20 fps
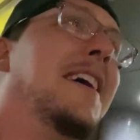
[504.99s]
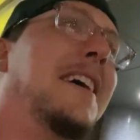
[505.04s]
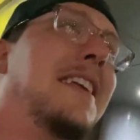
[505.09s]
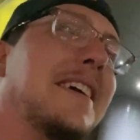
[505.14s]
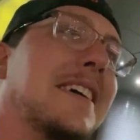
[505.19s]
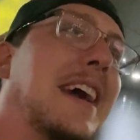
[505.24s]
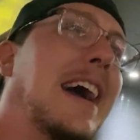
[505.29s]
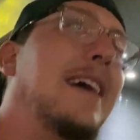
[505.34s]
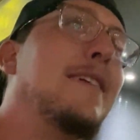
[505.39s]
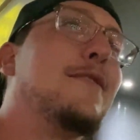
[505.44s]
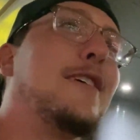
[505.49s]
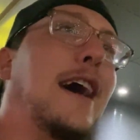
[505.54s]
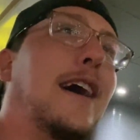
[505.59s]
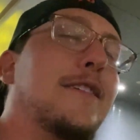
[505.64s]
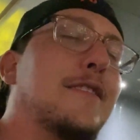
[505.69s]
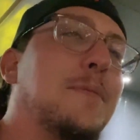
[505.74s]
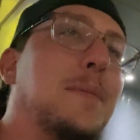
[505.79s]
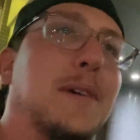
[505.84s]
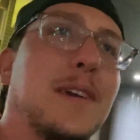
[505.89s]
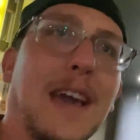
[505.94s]
And the guy's
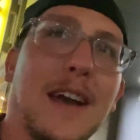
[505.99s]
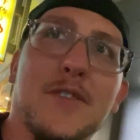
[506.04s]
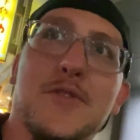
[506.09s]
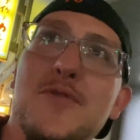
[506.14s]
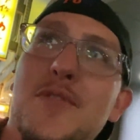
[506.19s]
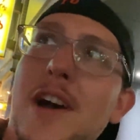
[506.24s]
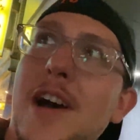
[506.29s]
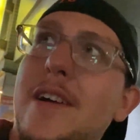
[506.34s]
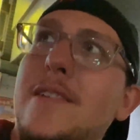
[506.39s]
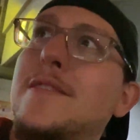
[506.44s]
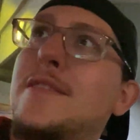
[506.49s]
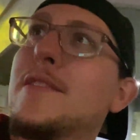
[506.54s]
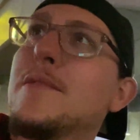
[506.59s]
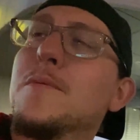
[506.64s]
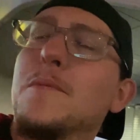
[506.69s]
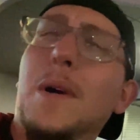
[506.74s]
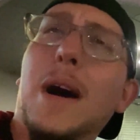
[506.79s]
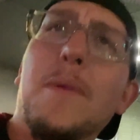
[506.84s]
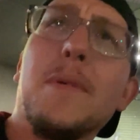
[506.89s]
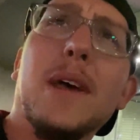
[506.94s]
asking me, you got drugs?
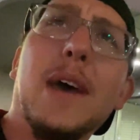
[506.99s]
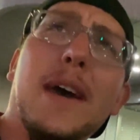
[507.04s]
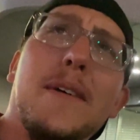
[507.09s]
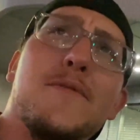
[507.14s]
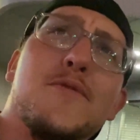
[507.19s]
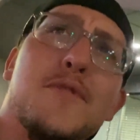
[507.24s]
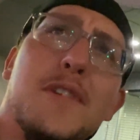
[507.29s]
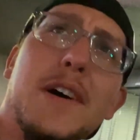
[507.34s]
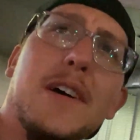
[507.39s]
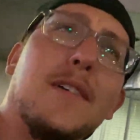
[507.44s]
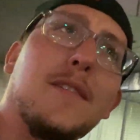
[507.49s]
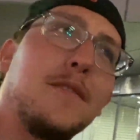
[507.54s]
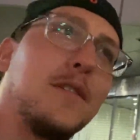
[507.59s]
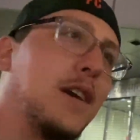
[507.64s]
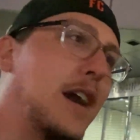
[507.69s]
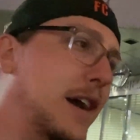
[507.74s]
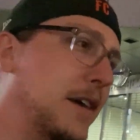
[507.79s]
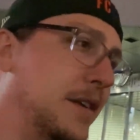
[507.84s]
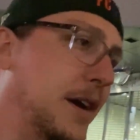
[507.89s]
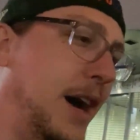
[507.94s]
Why would I have drugs?
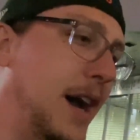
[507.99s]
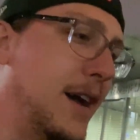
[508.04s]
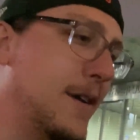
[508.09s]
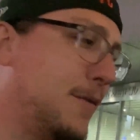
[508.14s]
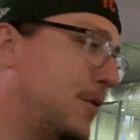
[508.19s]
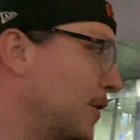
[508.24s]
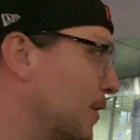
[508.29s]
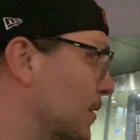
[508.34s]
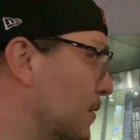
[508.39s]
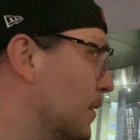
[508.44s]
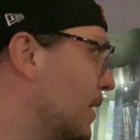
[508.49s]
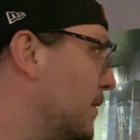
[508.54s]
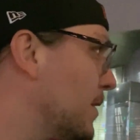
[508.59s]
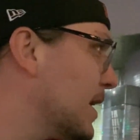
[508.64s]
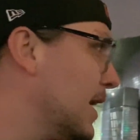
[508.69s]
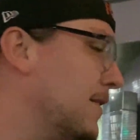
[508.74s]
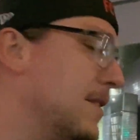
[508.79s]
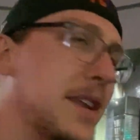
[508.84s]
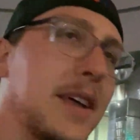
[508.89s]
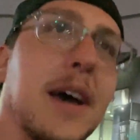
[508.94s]
You got knife? Why
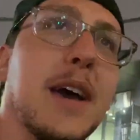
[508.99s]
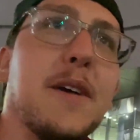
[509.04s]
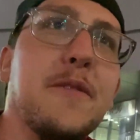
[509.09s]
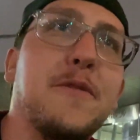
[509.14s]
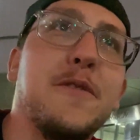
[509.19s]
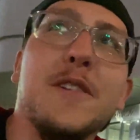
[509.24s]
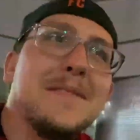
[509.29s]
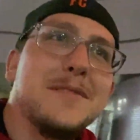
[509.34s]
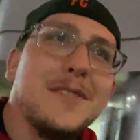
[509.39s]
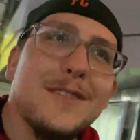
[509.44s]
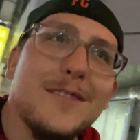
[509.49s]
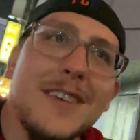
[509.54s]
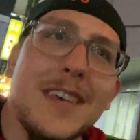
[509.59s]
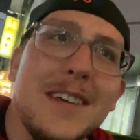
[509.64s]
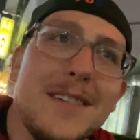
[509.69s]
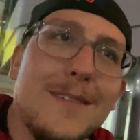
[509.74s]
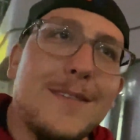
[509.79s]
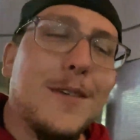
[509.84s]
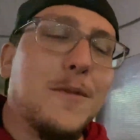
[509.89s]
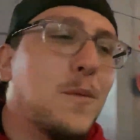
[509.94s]
would I have a knife? I'm just
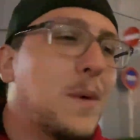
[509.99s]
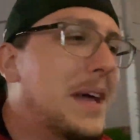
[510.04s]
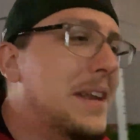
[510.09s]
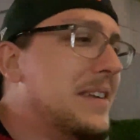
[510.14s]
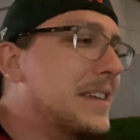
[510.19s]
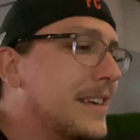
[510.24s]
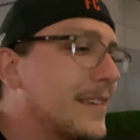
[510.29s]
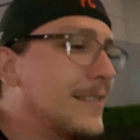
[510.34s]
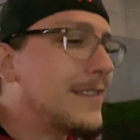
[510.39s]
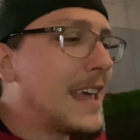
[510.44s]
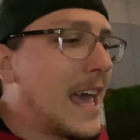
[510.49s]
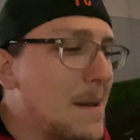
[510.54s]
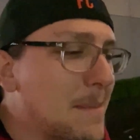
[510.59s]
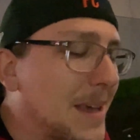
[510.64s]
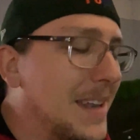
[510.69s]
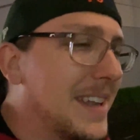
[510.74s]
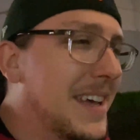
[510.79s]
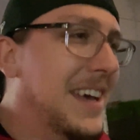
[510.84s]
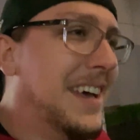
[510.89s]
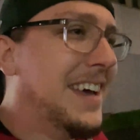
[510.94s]
getting some Wendy's, damn it.